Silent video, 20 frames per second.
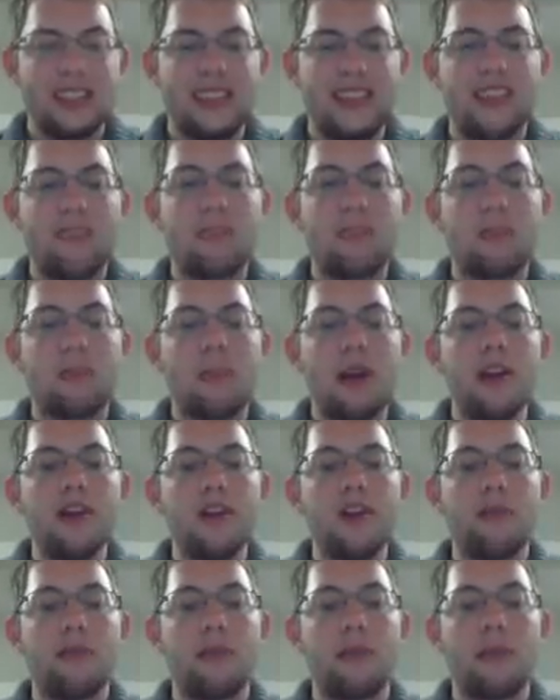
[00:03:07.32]
This
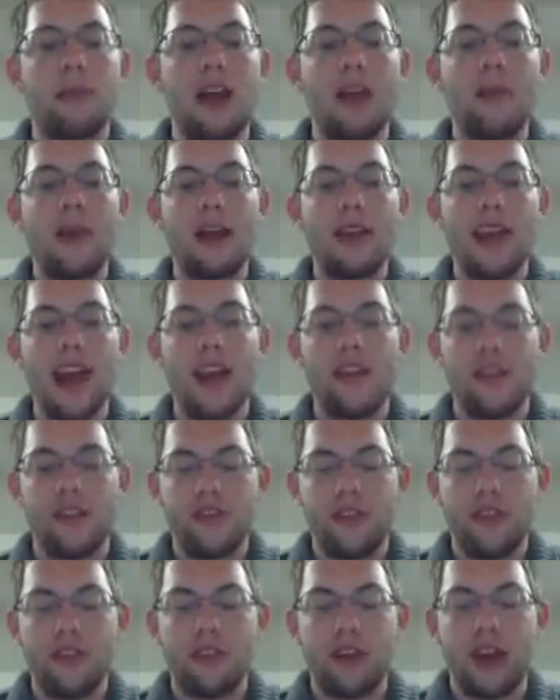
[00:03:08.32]
information was provided by
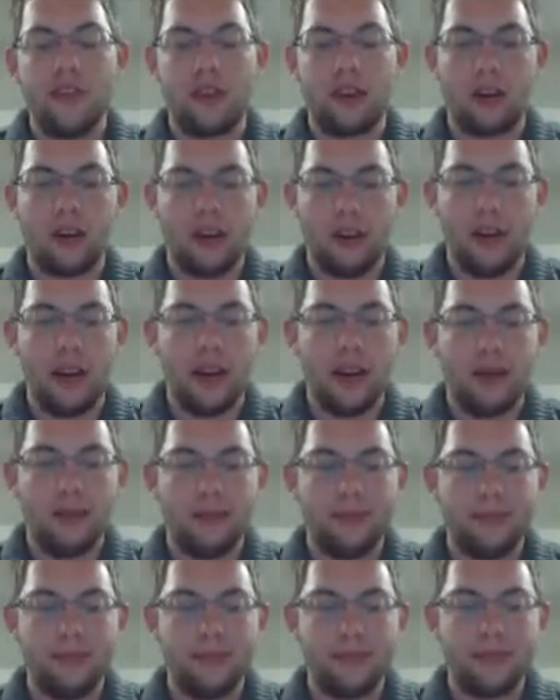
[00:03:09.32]
National Geographic
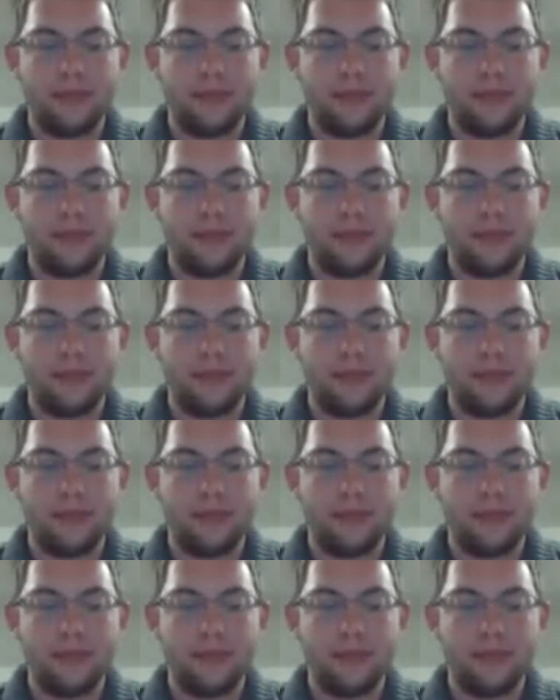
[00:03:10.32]
Online.